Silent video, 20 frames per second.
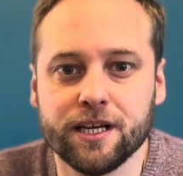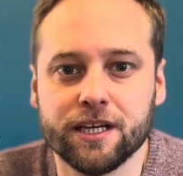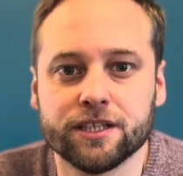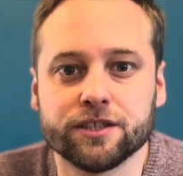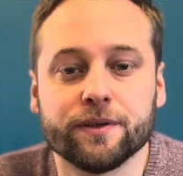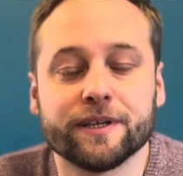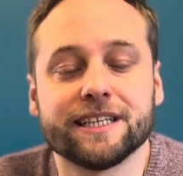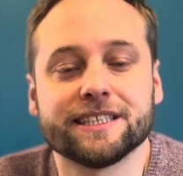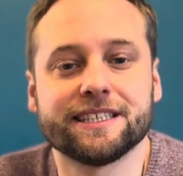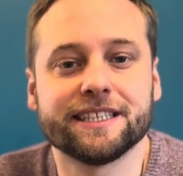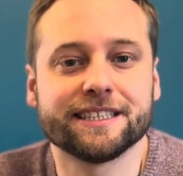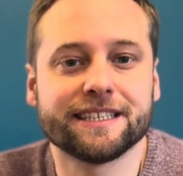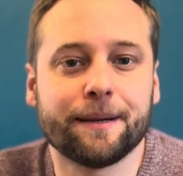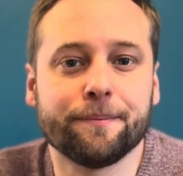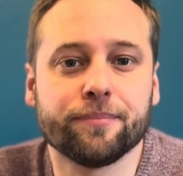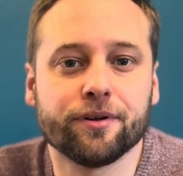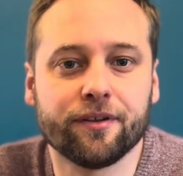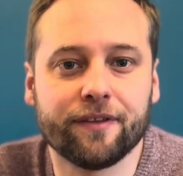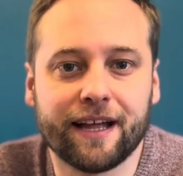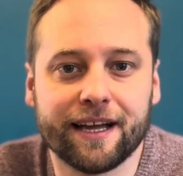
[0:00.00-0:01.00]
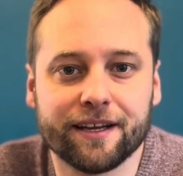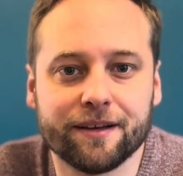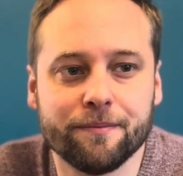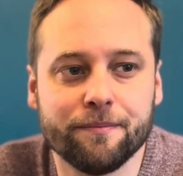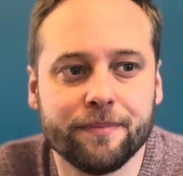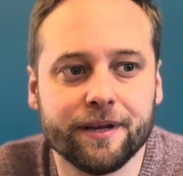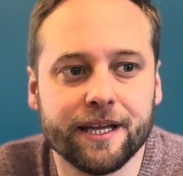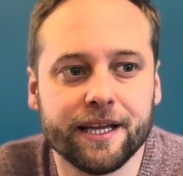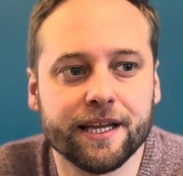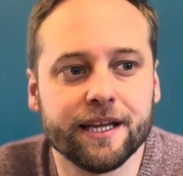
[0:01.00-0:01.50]
So I guess an example of that can
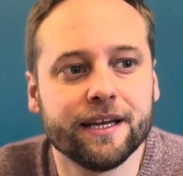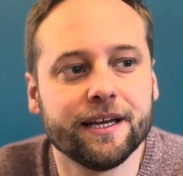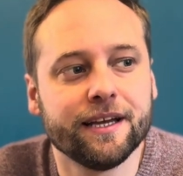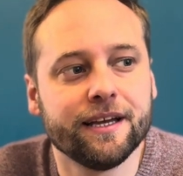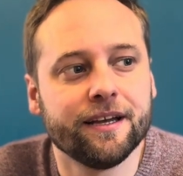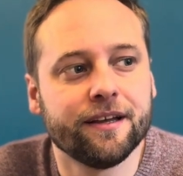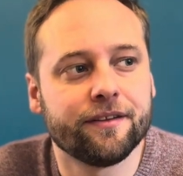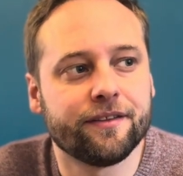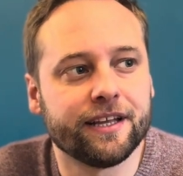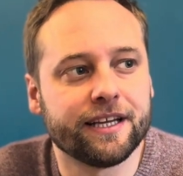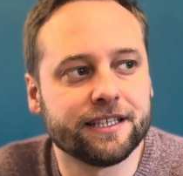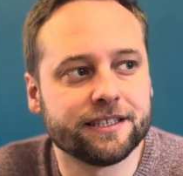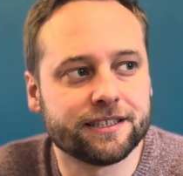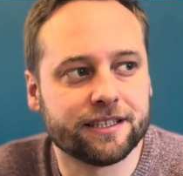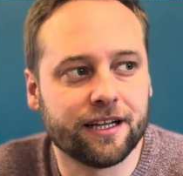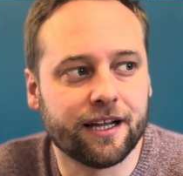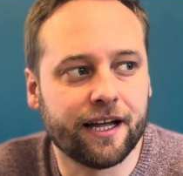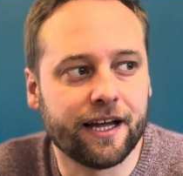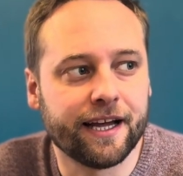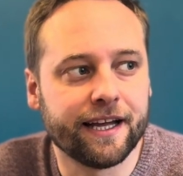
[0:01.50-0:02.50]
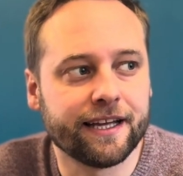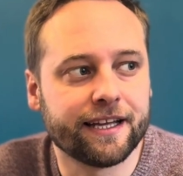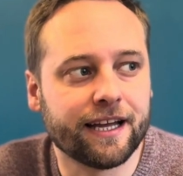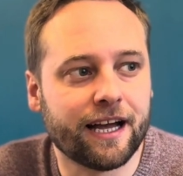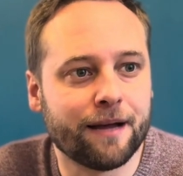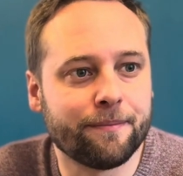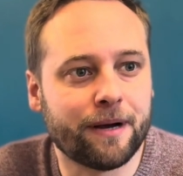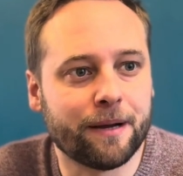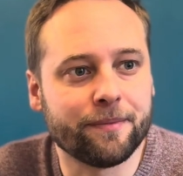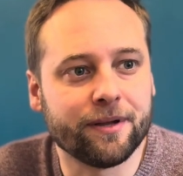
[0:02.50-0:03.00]
be things like
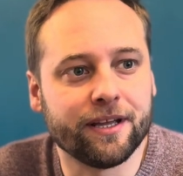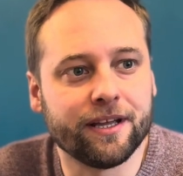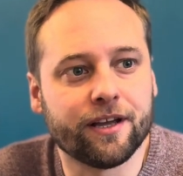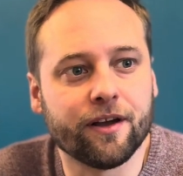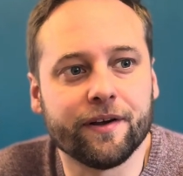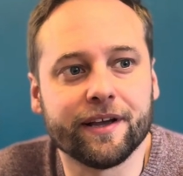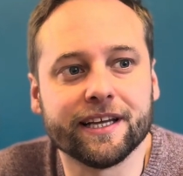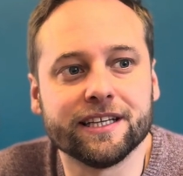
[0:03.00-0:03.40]
I might be going